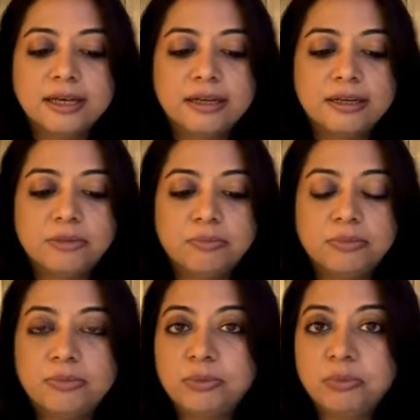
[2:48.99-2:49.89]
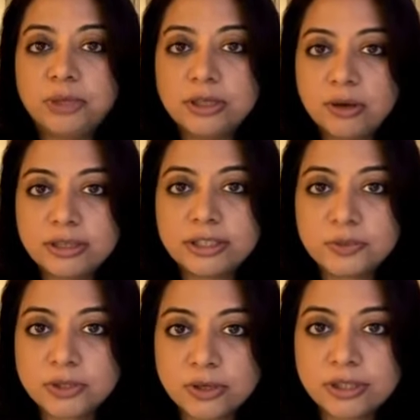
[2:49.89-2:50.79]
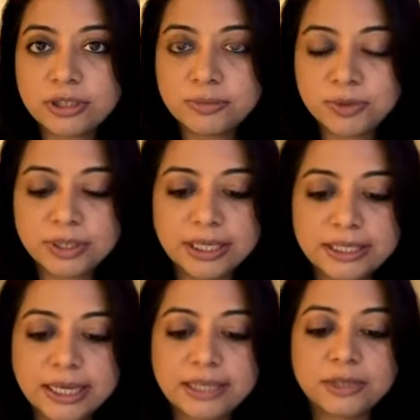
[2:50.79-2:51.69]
was not a communal attack.